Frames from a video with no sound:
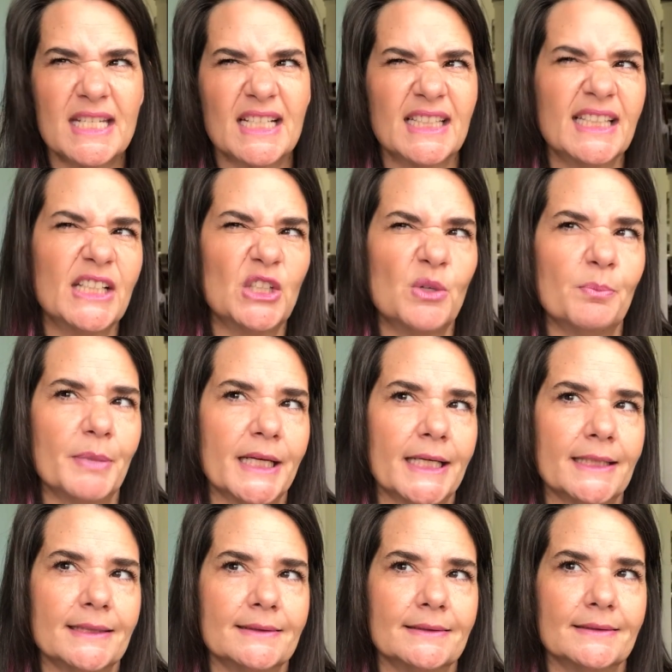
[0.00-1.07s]
a little
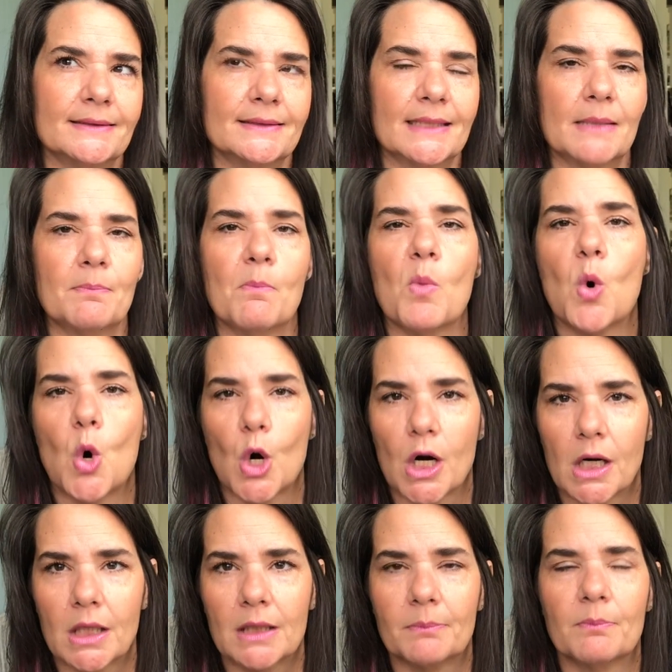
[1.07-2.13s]
bit
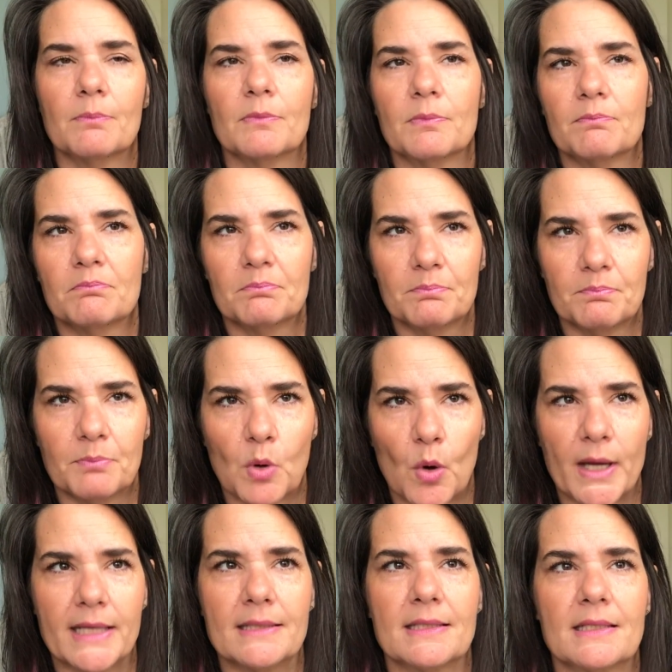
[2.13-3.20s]
more
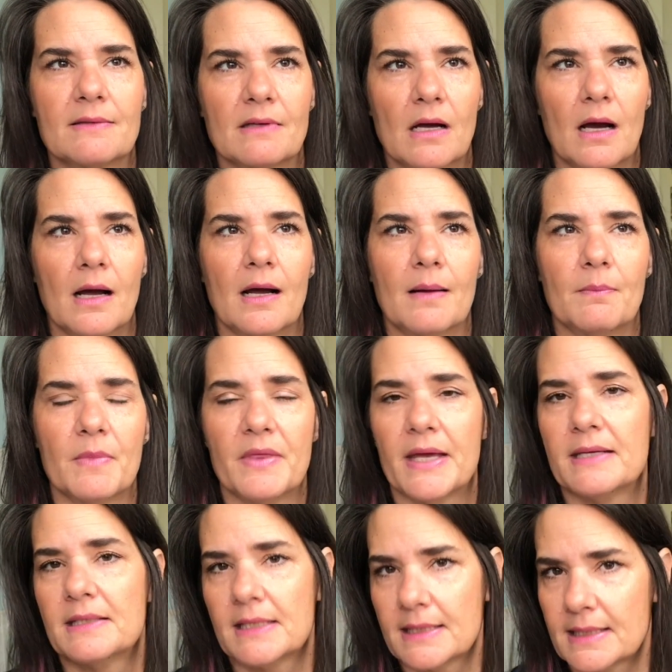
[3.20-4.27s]
points
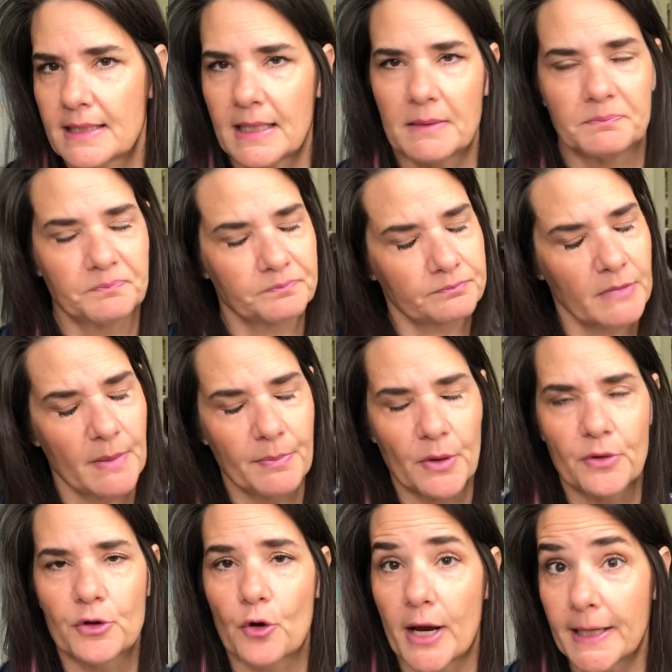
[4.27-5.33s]
than Disney, but
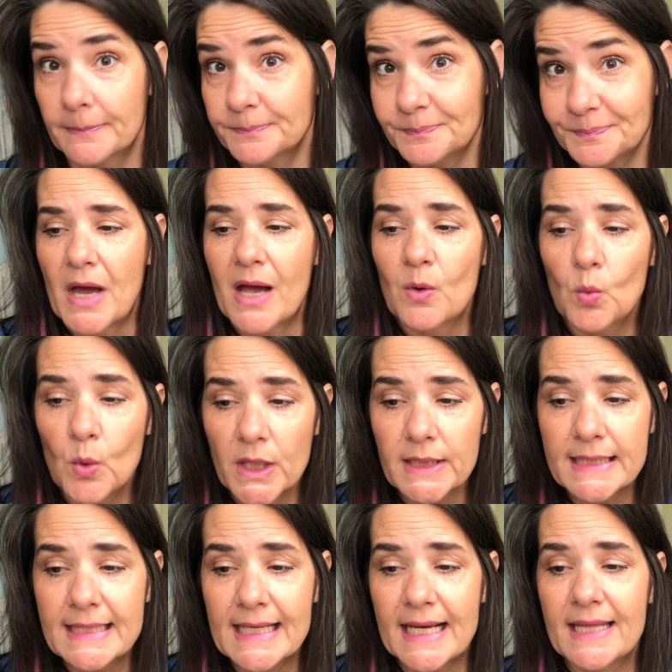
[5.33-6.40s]
both great. I will
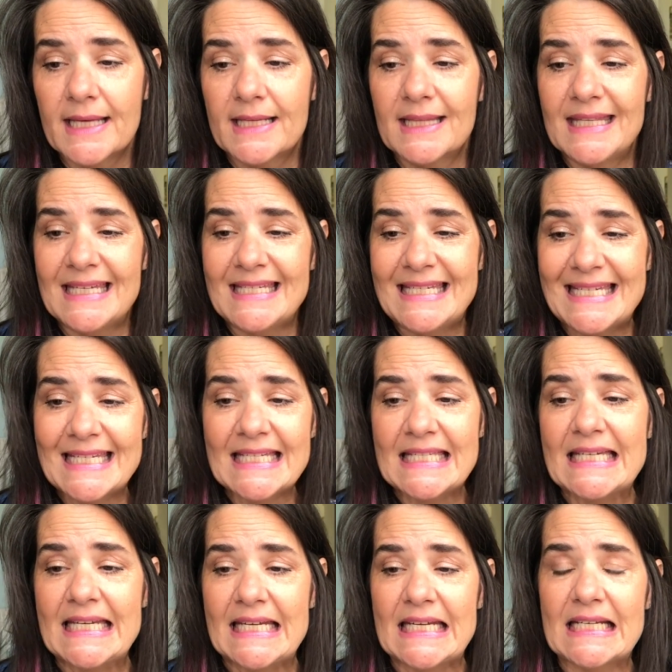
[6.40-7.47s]
say that the
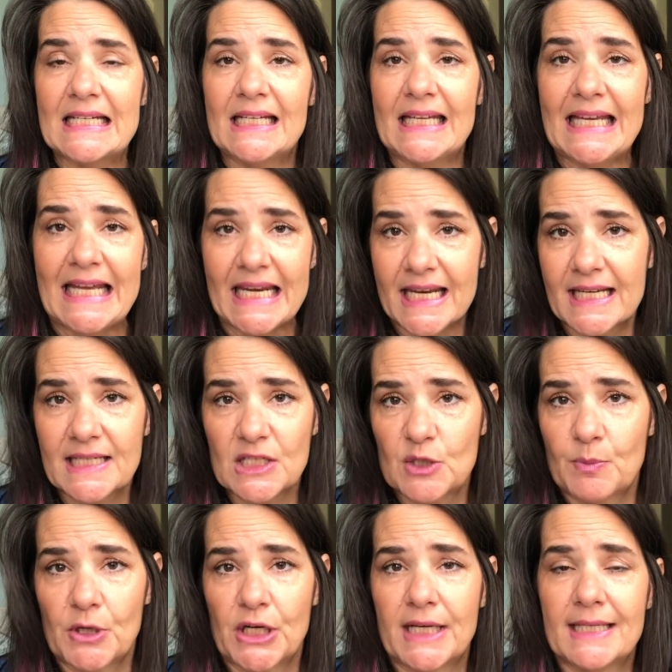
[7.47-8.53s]
Disney eating
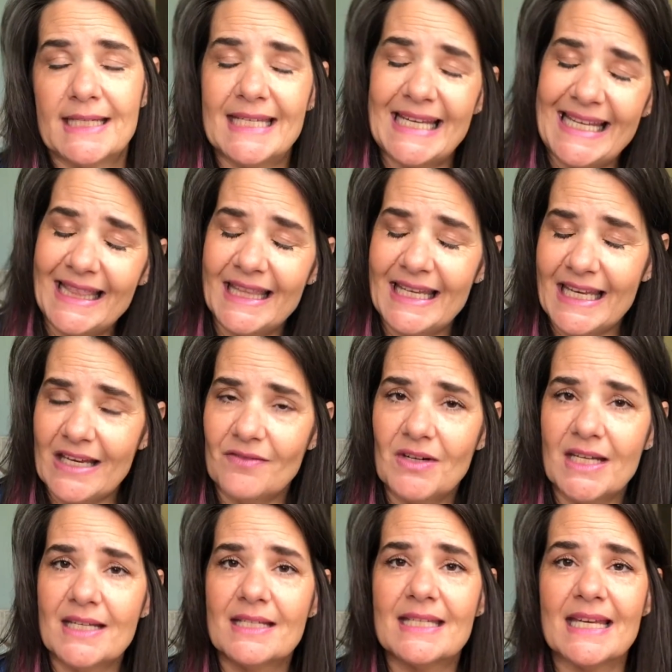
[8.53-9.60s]
experience in the
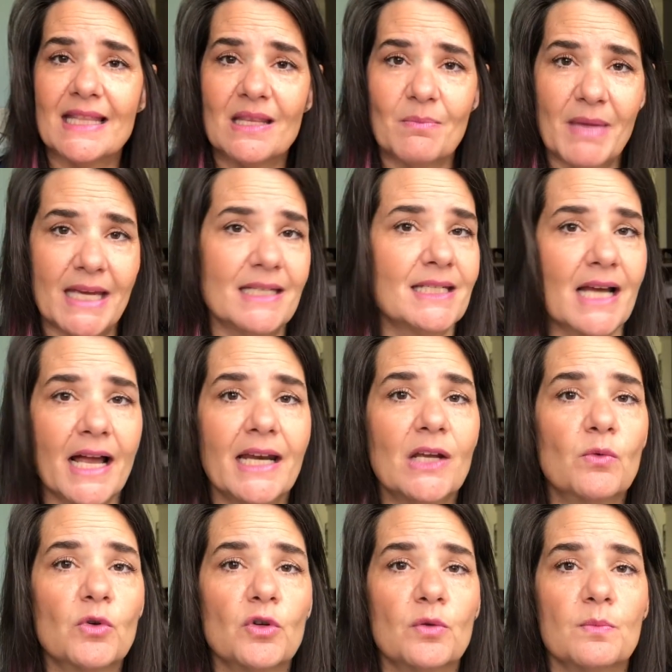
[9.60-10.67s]
evenings in the main dining
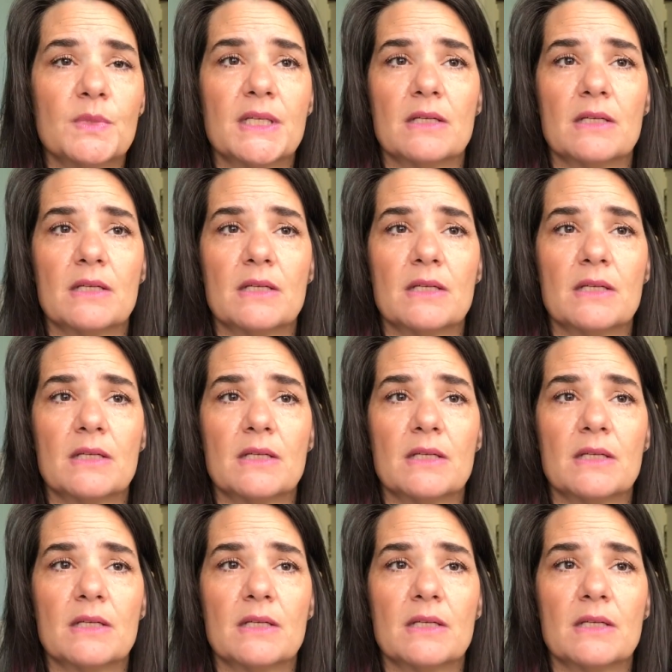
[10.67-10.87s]
rooms